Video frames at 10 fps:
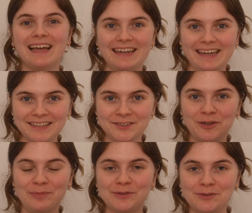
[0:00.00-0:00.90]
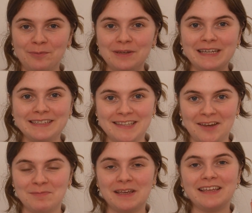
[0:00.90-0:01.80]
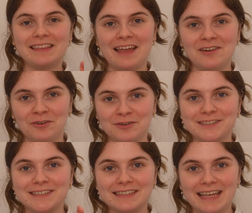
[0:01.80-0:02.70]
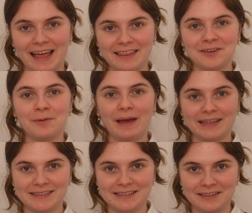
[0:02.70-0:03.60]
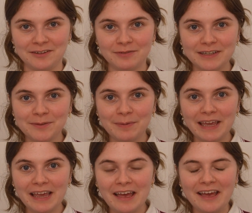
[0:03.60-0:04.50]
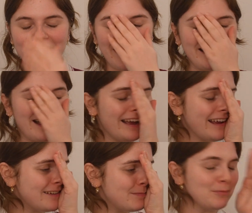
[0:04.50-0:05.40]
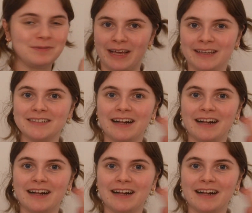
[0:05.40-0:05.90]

And next up, somebody sent me their Nonna's Italian pastina recipe, and I am obsessed.